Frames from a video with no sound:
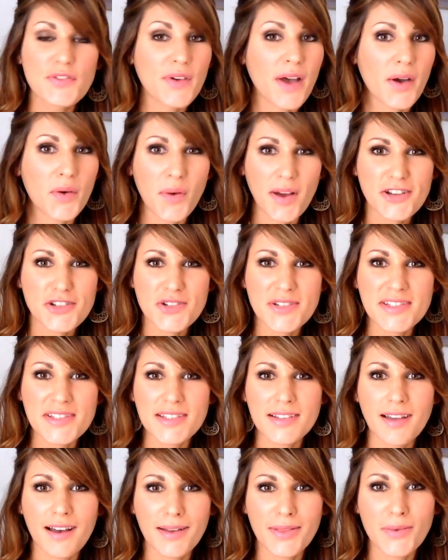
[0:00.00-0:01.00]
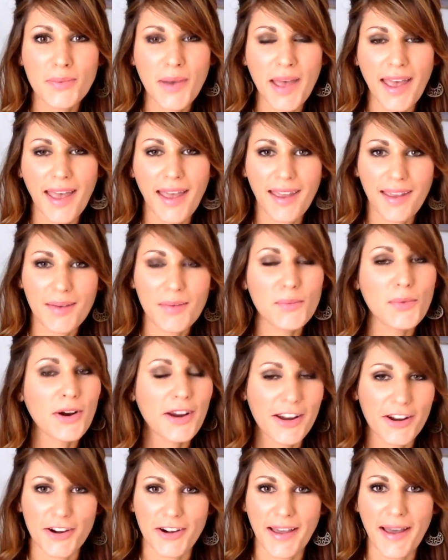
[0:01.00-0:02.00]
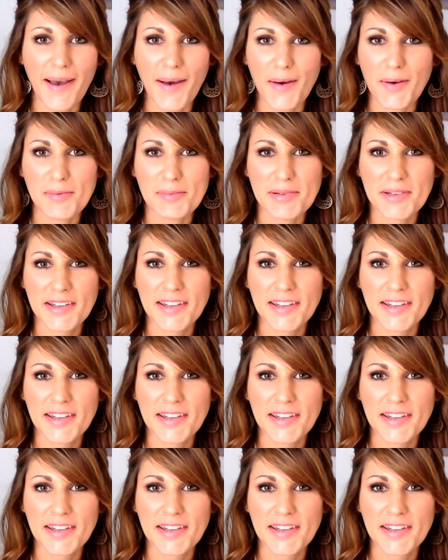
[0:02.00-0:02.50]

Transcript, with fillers: you've got questions along the way, we're here to help.